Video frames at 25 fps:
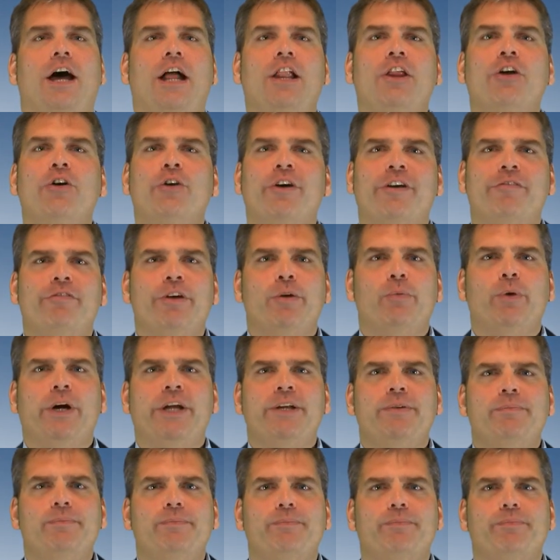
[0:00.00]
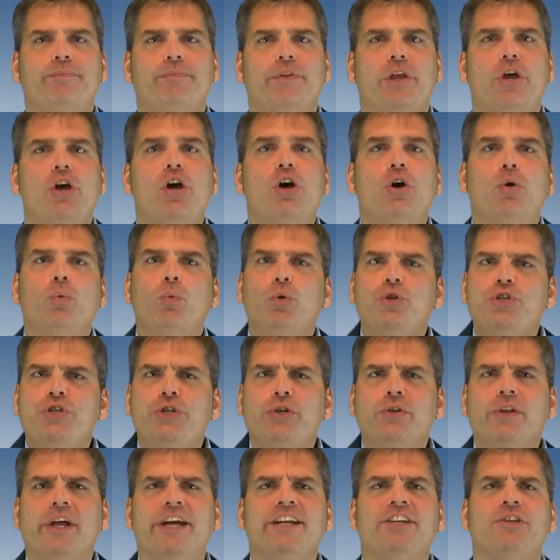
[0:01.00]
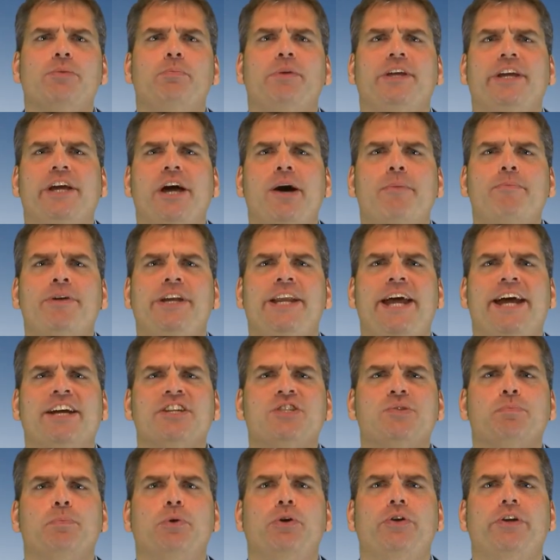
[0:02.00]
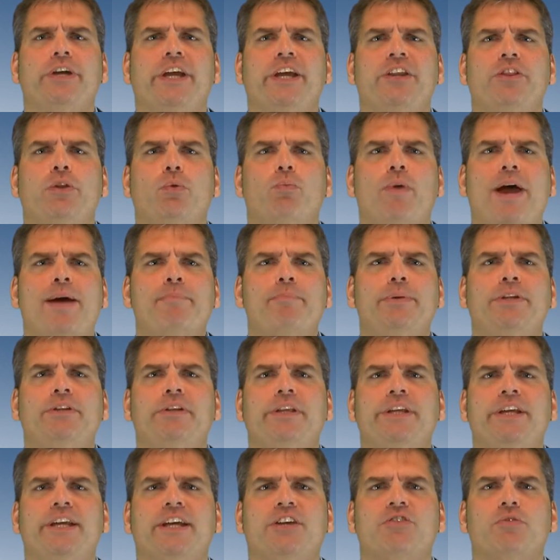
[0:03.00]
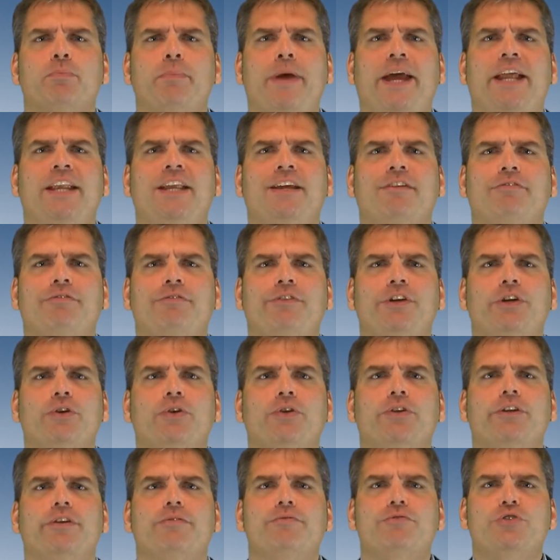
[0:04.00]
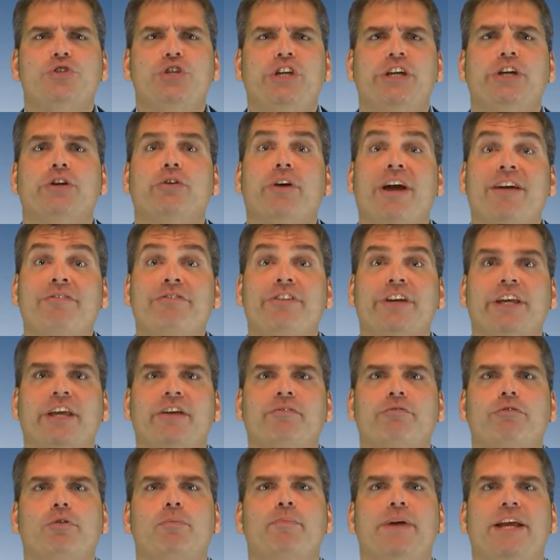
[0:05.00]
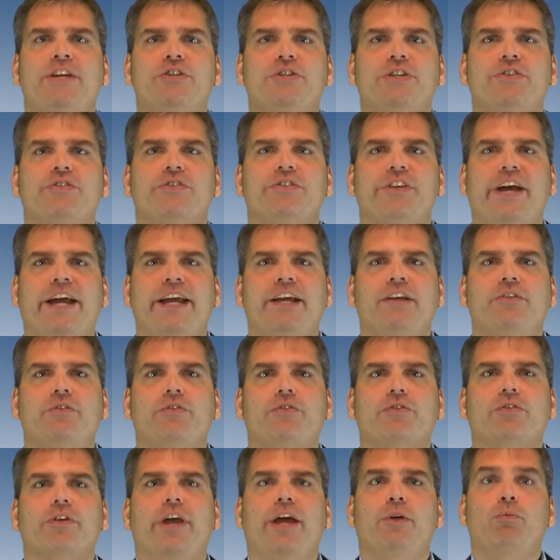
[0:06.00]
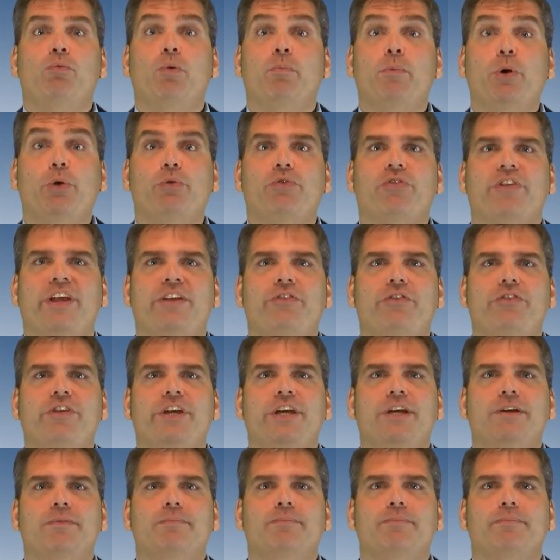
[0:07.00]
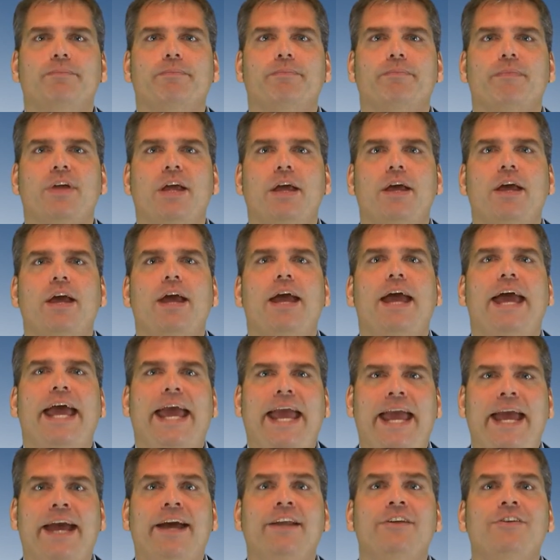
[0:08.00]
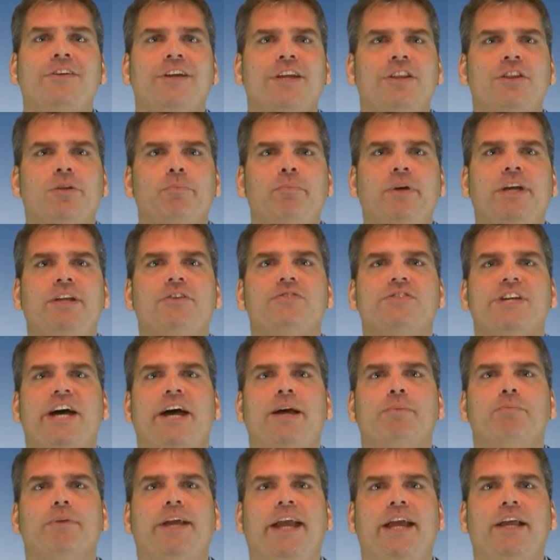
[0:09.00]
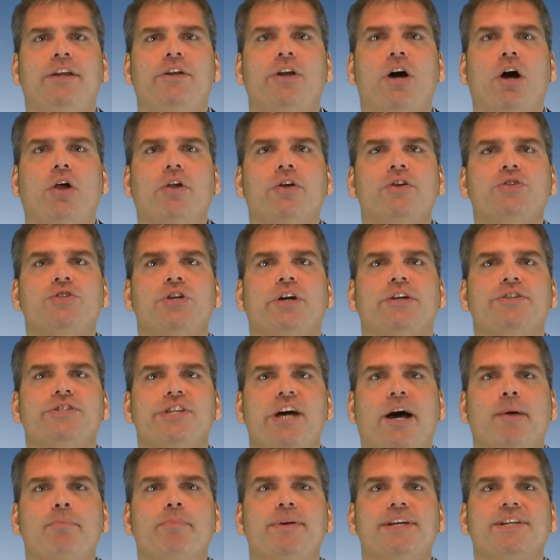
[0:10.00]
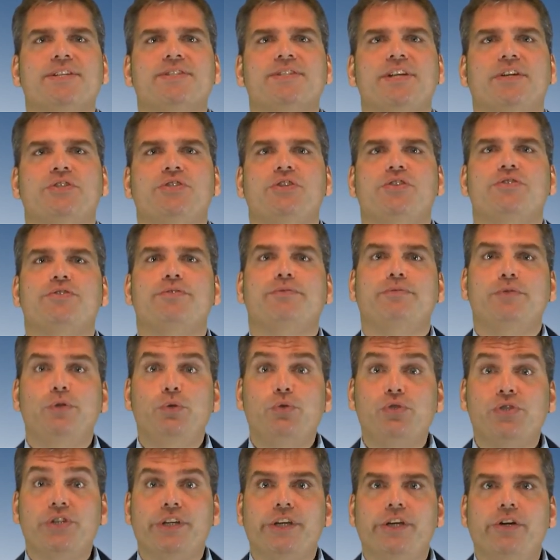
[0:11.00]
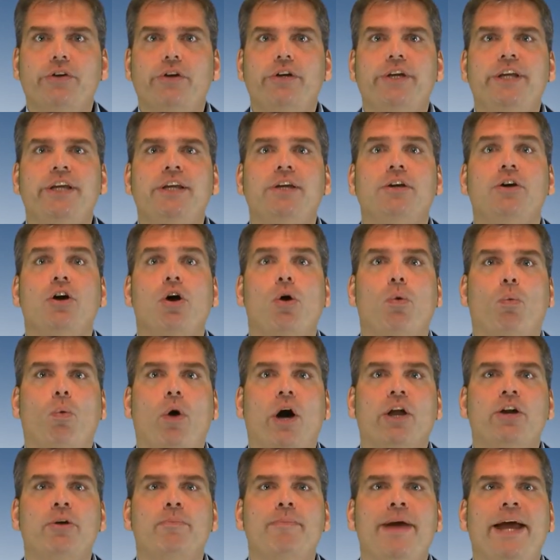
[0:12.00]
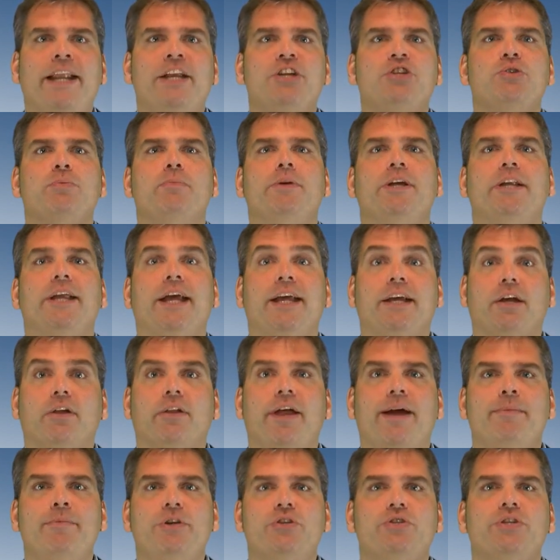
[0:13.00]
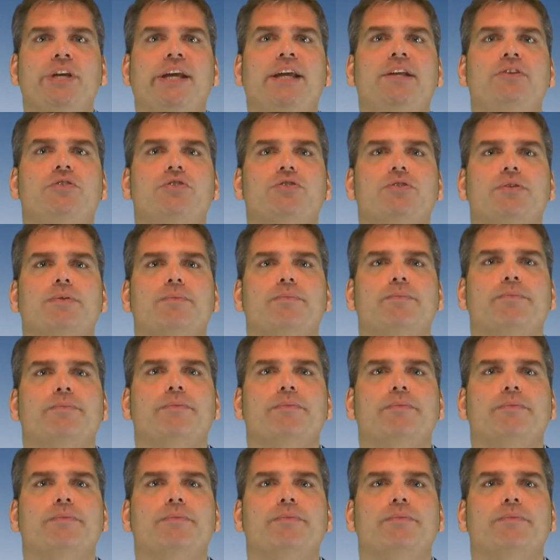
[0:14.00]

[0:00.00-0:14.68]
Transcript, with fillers: Hello, everyone. Would you like to become an expert in the rapidly expanding field of geographic information science and remote sensing? And in the meantime, gain knowledge on topics such as food security, water management, and climate change?